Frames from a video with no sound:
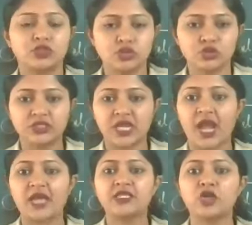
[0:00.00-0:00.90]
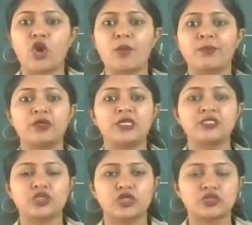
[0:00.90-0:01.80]
to the other
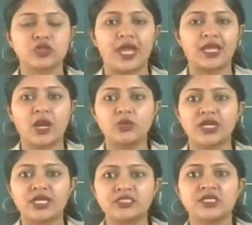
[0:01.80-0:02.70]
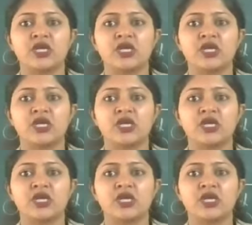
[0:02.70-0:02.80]
components also around us.